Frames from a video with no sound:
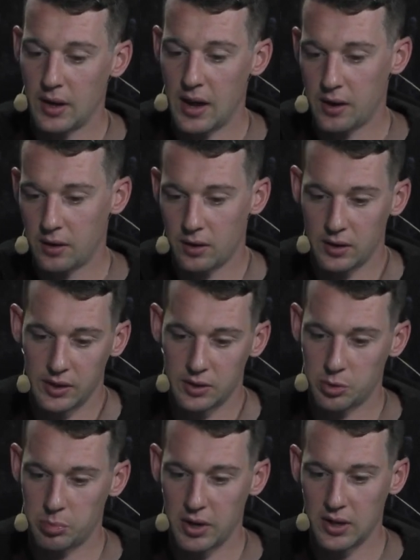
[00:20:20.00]
yeah, early
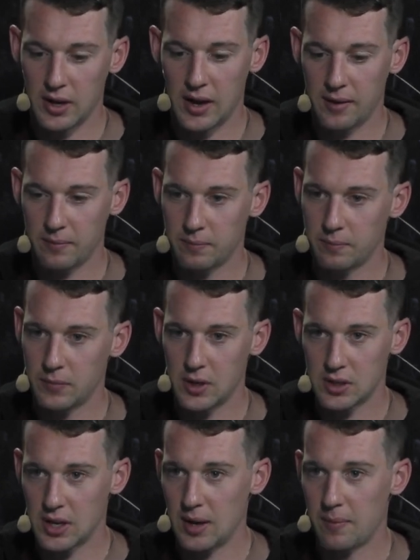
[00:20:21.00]
springtime,
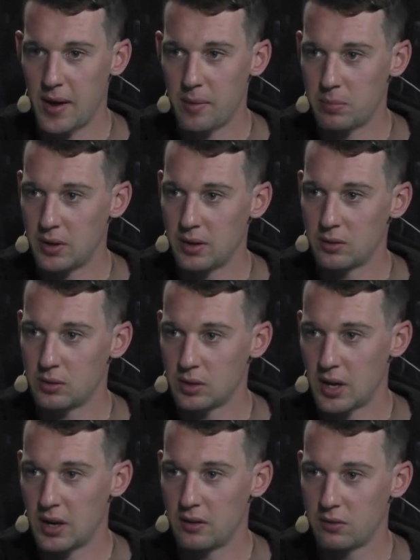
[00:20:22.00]
this came up, and it was
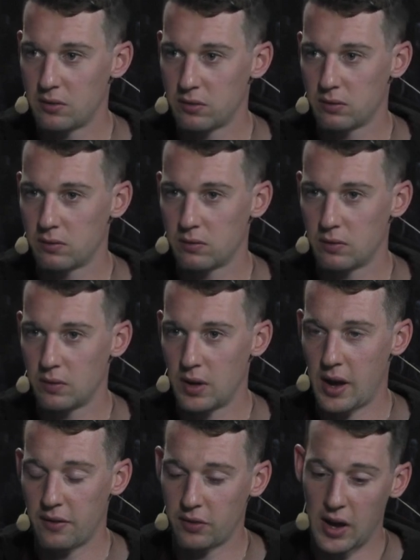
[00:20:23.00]
kind of,
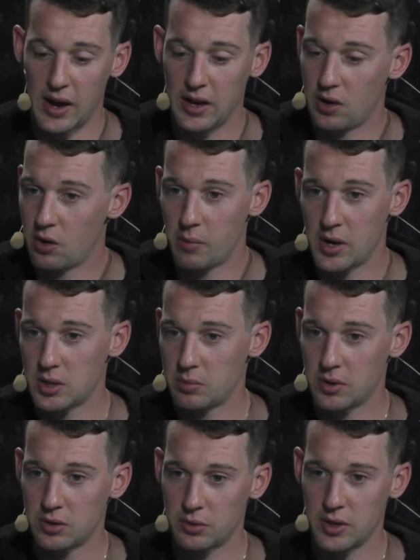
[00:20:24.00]
I didn't know much
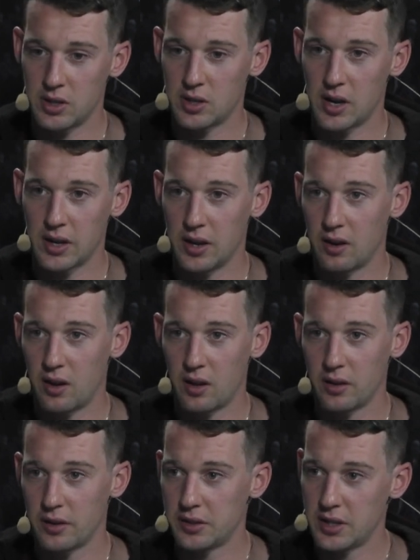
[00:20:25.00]
about Swedish hockey at
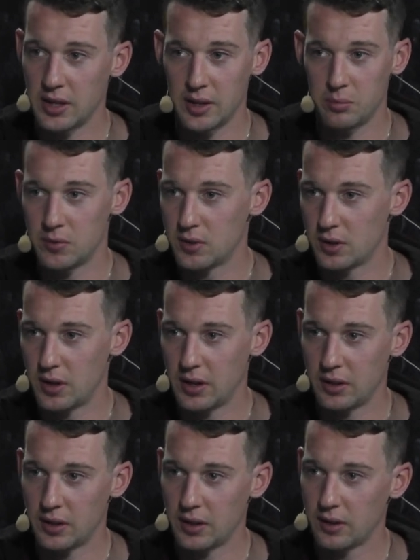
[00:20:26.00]
all, or teams or
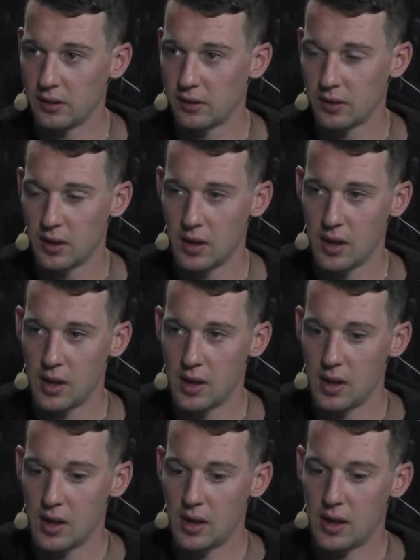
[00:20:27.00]
anything.
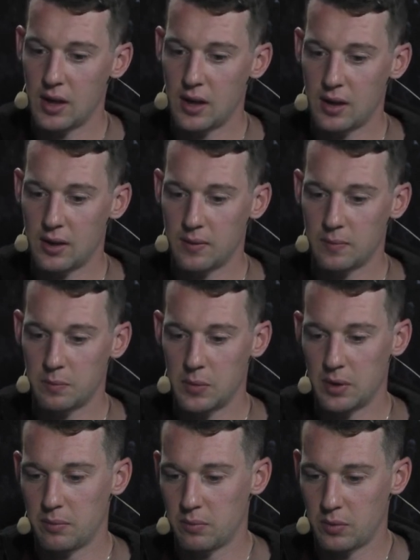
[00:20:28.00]

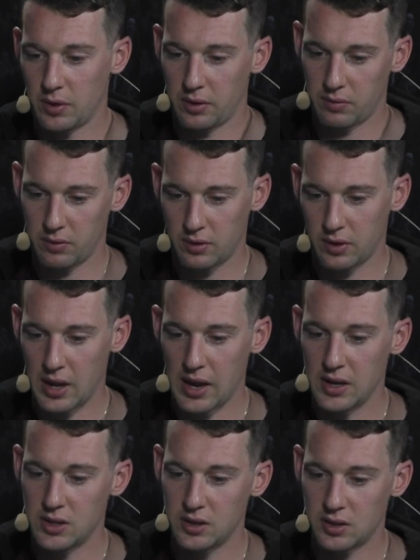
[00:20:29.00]
But with the
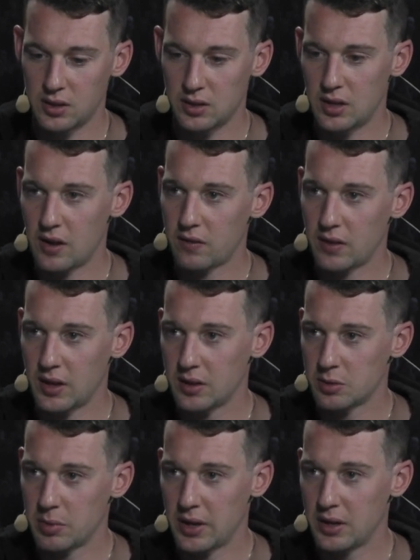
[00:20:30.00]
agents and stuff, they
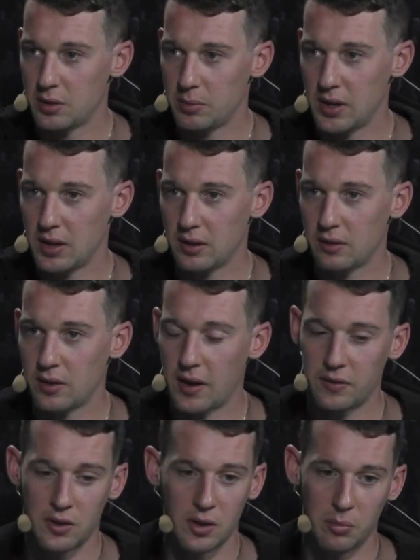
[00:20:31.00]
explained to me, and
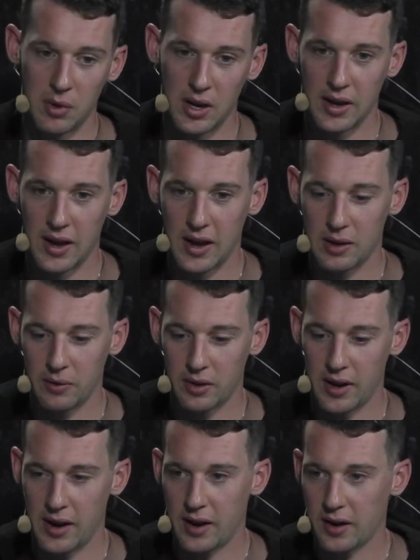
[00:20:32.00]
after the meeting I had
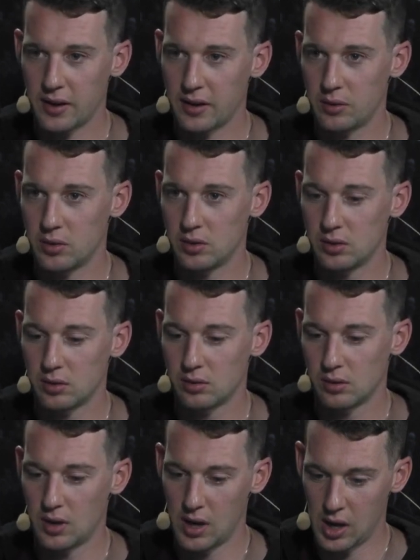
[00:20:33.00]
with Eric, it was